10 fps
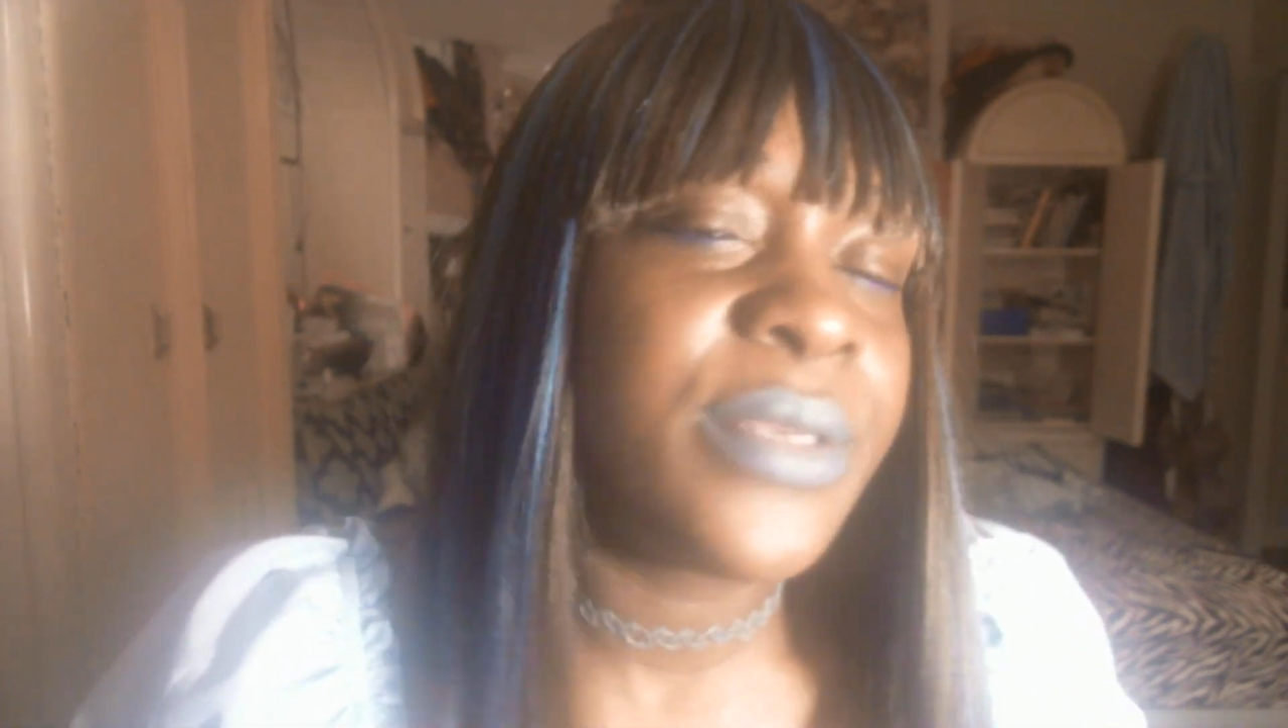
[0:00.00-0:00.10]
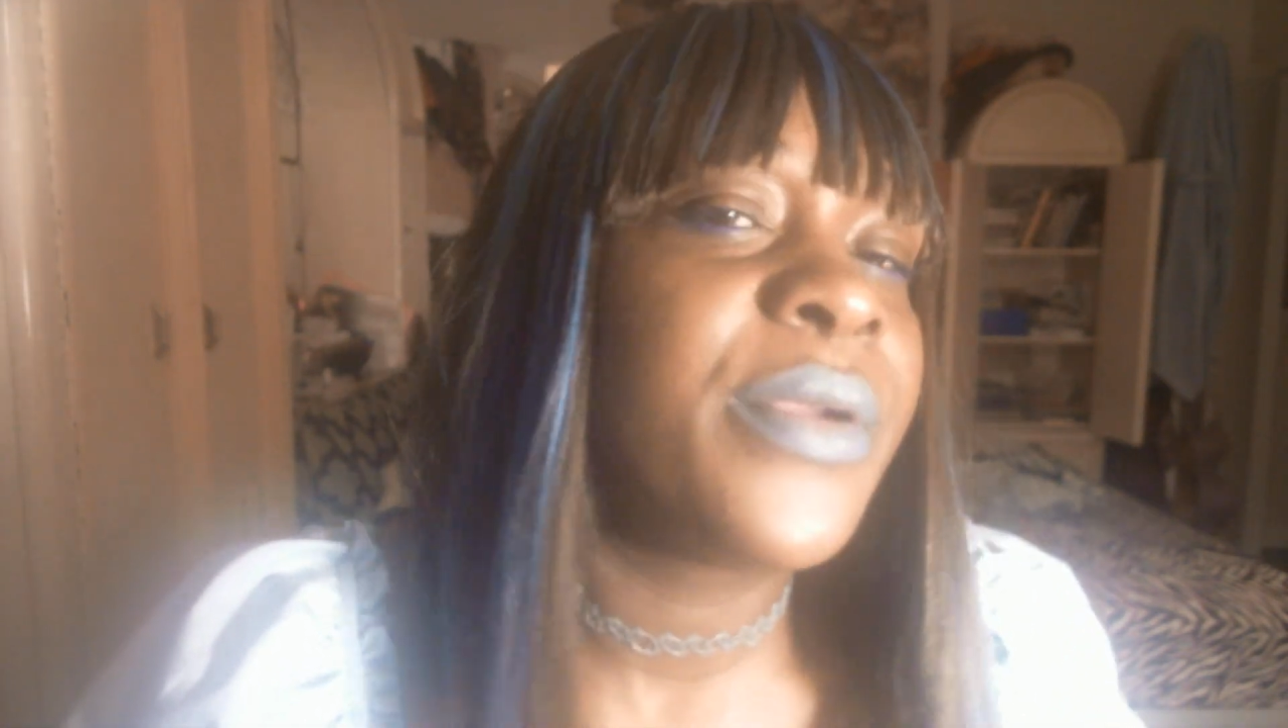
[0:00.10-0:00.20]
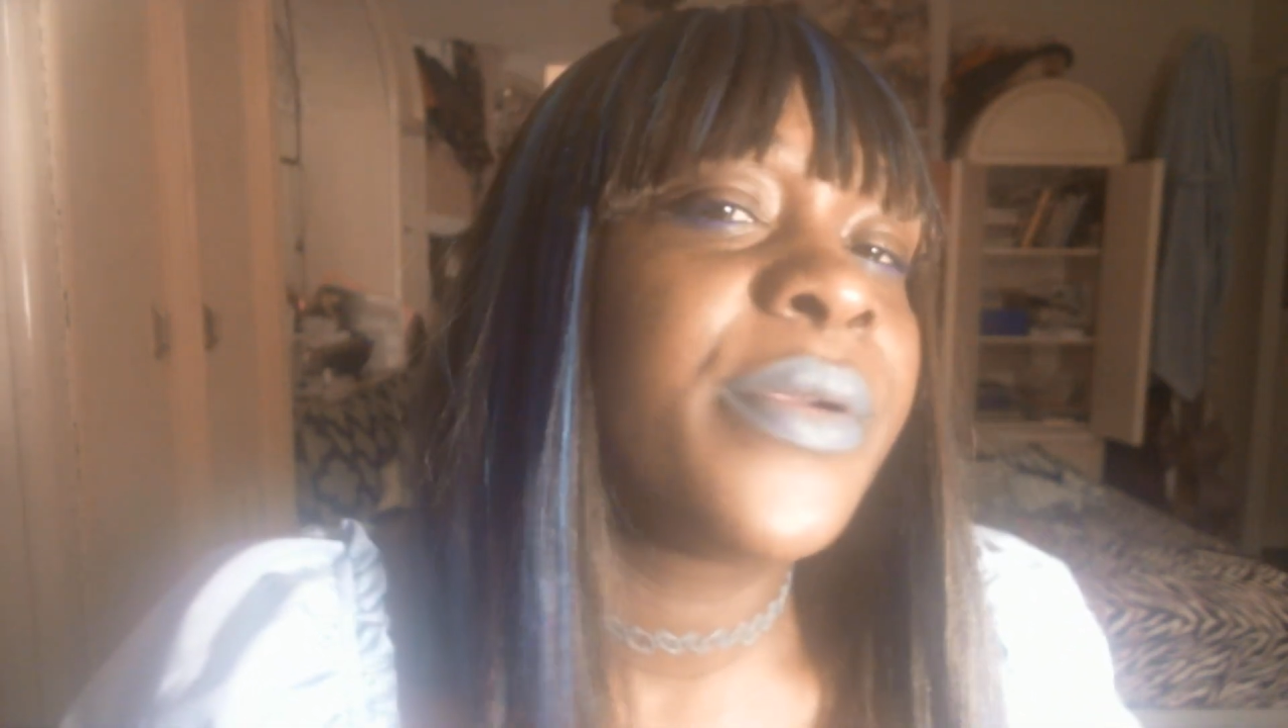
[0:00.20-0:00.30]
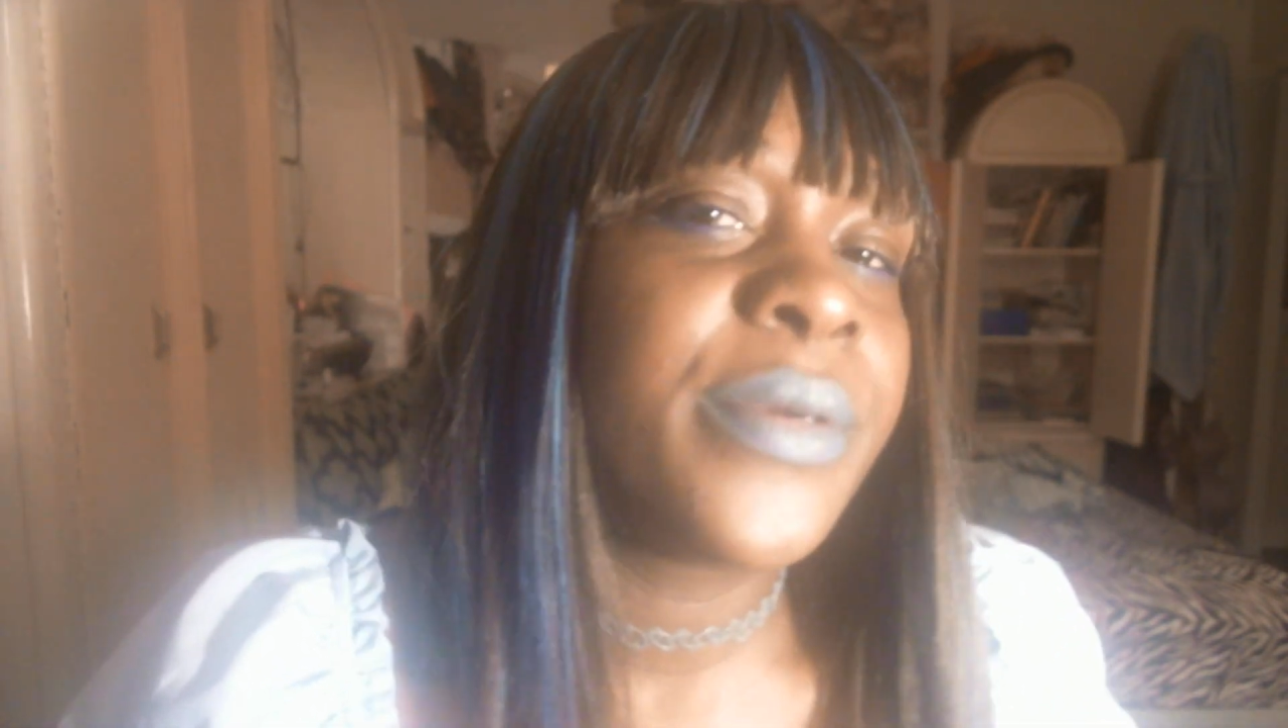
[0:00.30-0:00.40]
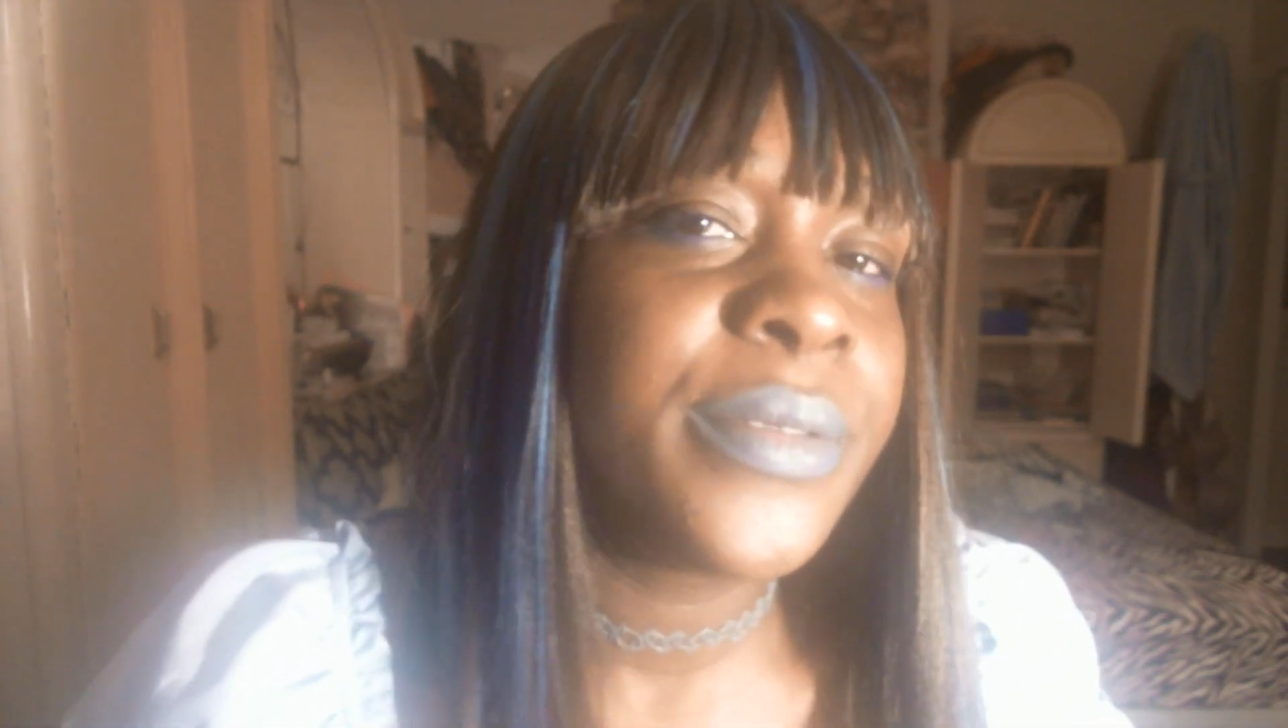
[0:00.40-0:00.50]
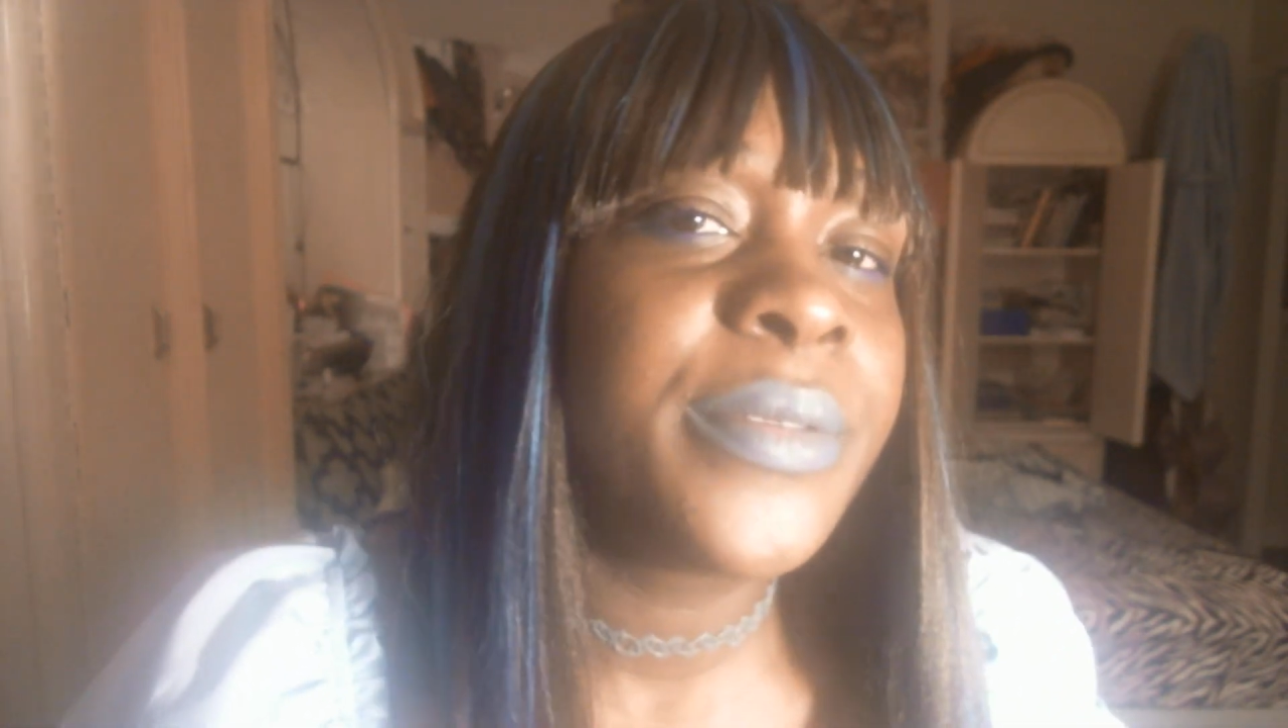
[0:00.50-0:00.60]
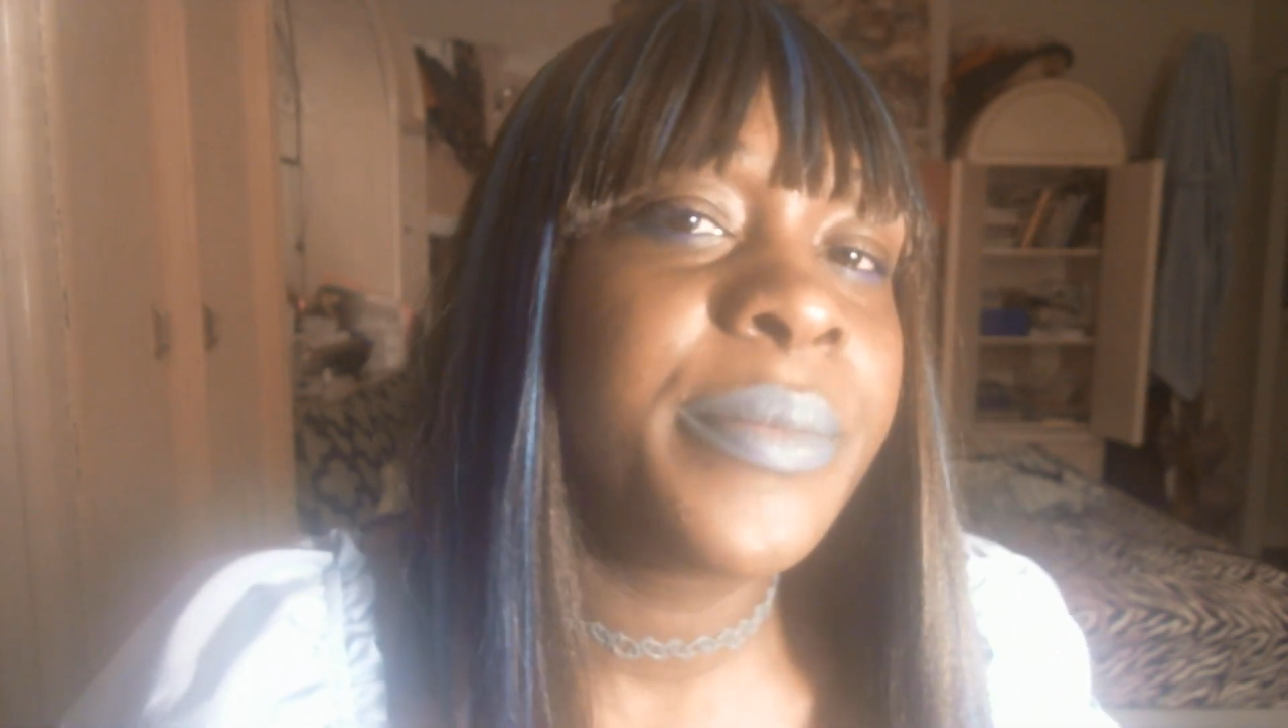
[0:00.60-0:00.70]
girl